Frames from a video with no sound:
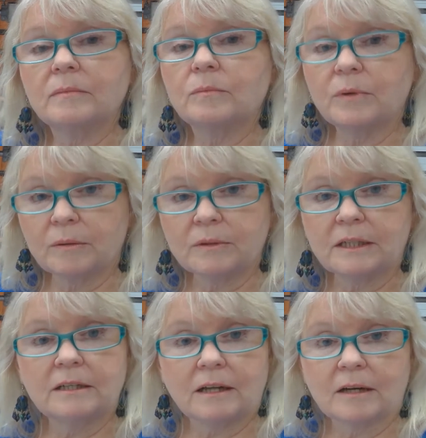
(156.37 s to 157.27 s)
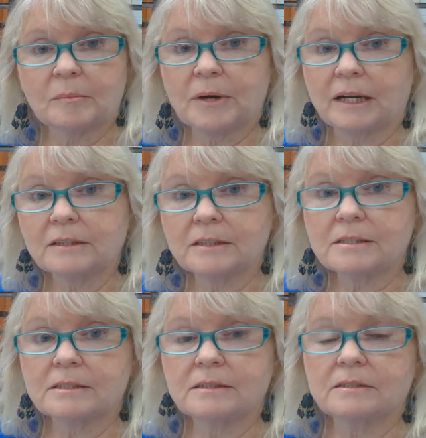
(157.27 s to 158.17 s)
We'll need a lot of
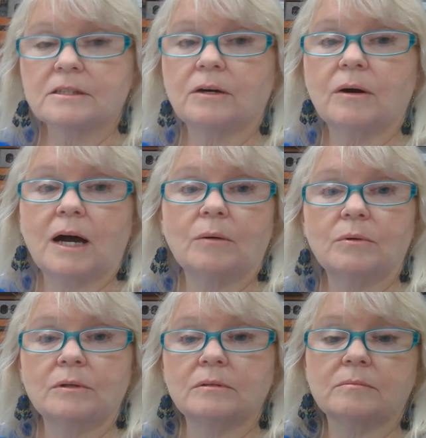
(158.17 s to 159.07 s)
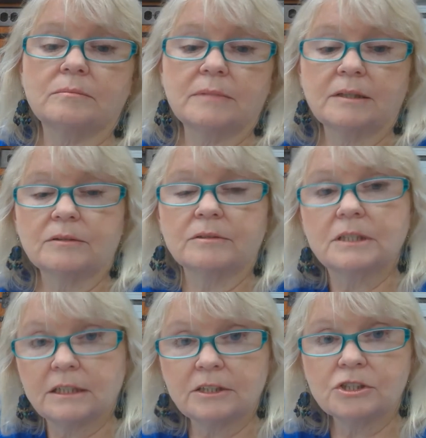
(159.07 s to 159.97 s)
practice. So I will either
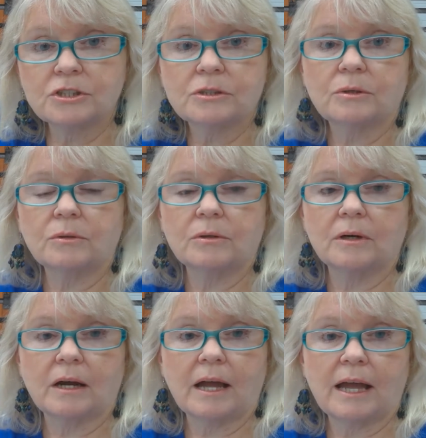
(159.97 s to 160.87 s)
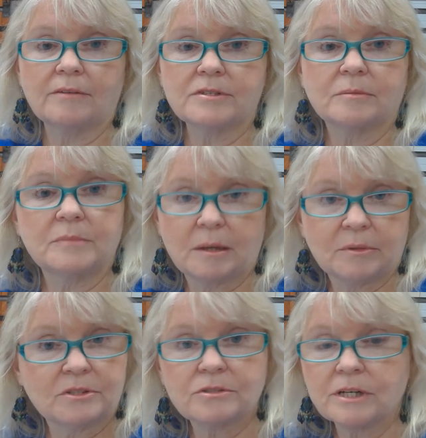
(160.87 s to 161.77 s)
teach or have some
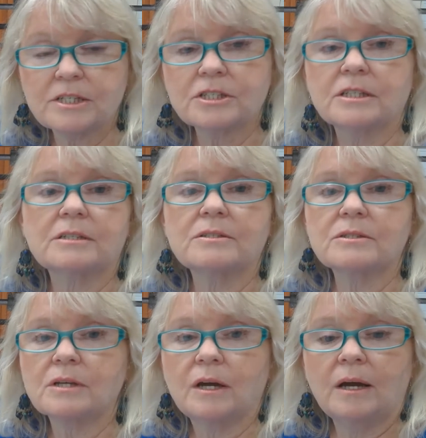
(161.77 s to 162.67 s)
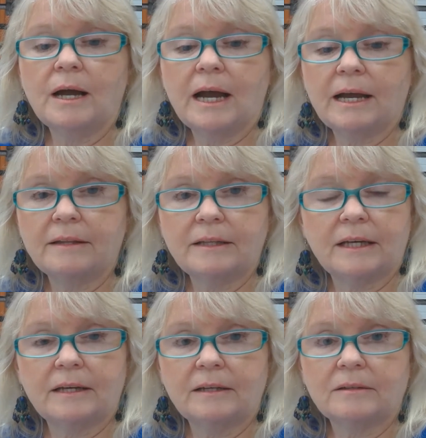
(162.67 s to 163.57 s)
demonstrations and
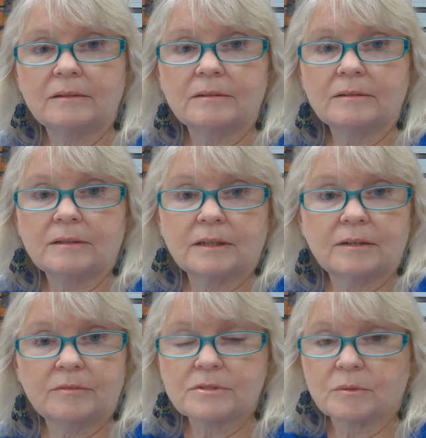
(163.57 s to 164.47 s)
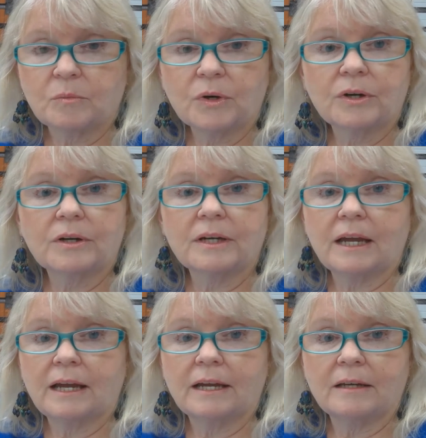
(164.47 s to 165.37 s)
then give you some work
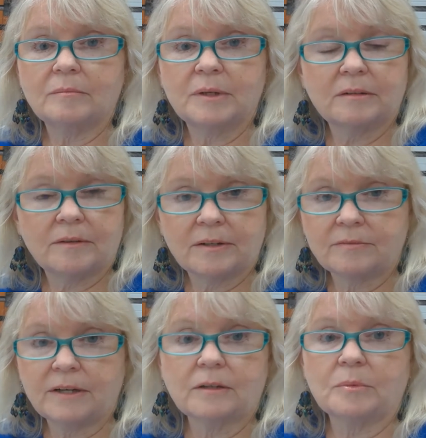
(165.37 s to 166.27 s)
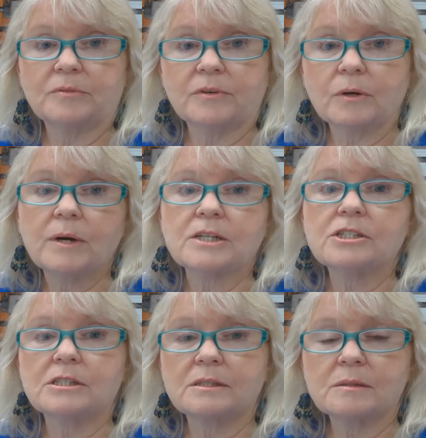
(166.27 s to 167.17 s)
and be available for
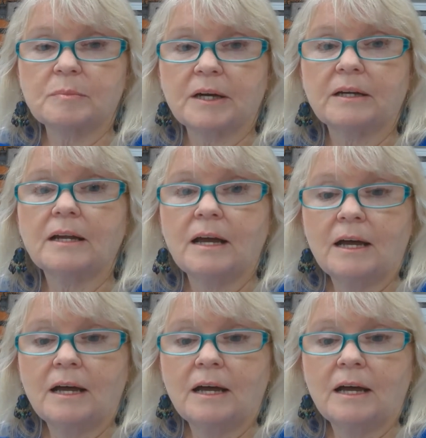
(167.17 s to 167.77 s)
questions. But